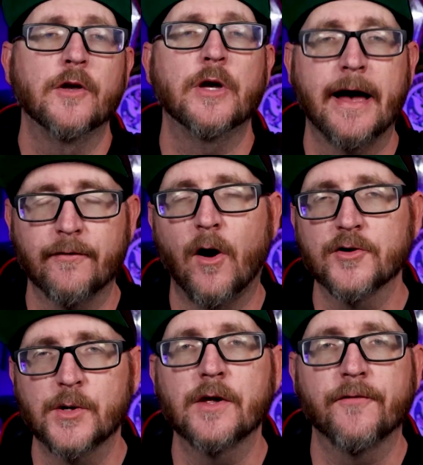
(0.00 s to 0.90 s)
you have
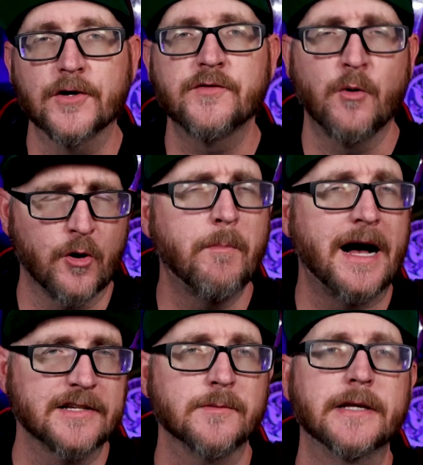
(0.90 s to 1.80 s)
also on the first floor
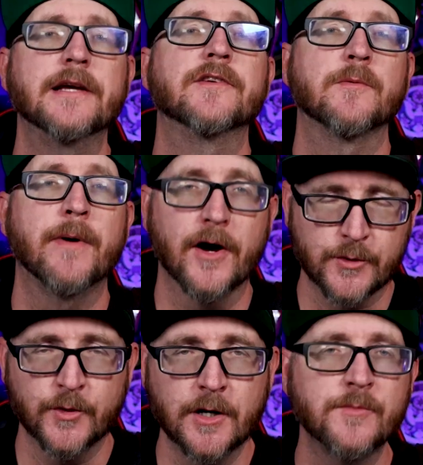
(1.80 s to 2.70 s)
possibly some
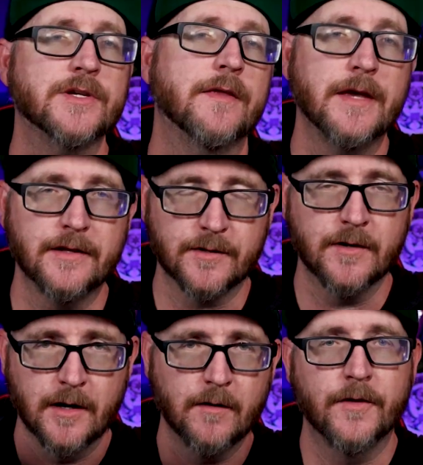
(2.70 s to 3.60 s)
barracks rooms and then